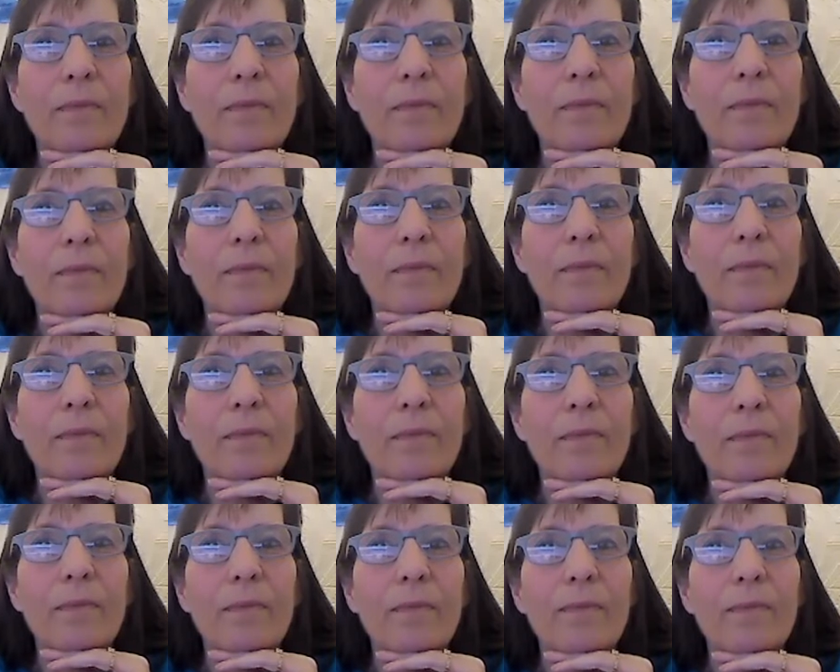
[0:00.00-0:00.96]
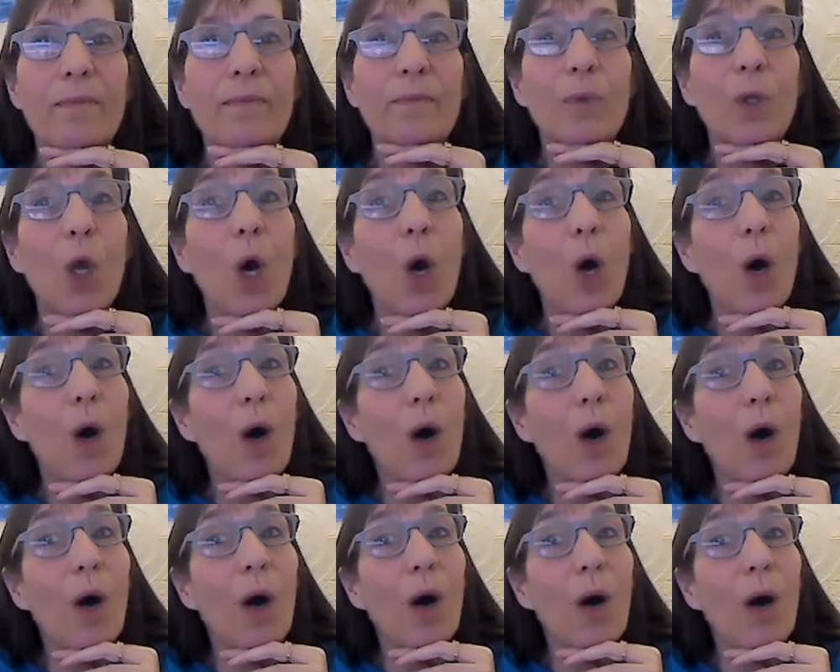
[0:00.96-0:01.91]
That would be something special for
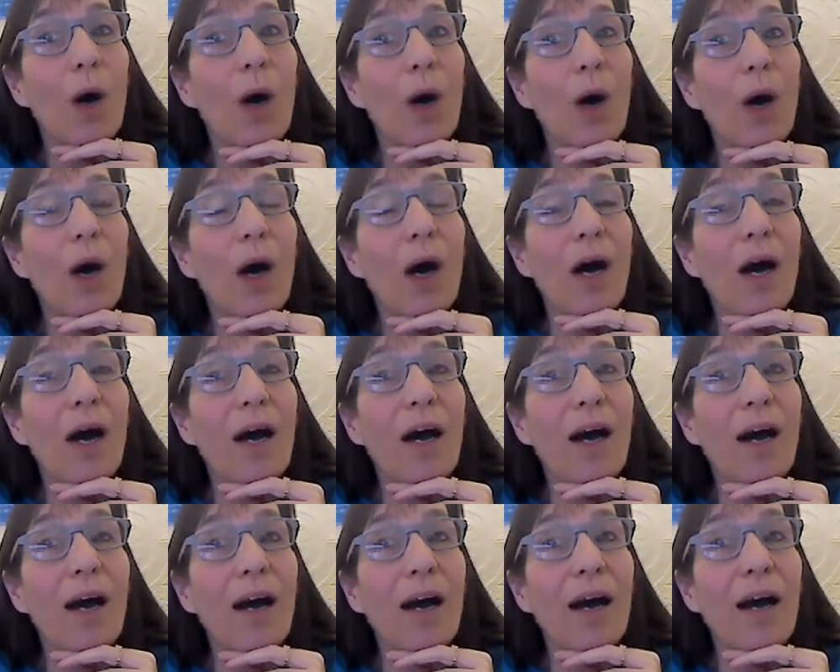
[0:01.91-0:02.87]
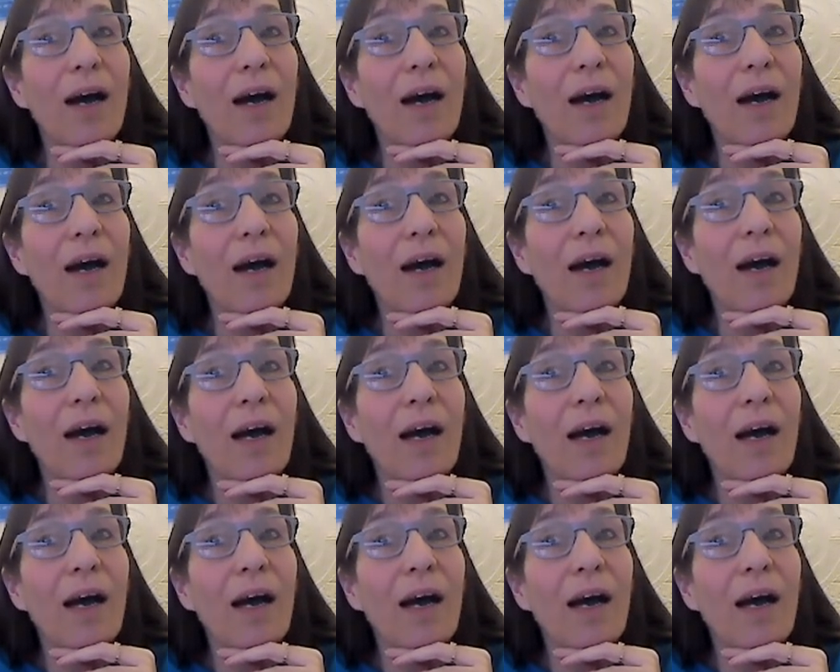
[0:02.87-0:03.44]
me. And lo and behold, she got the gig.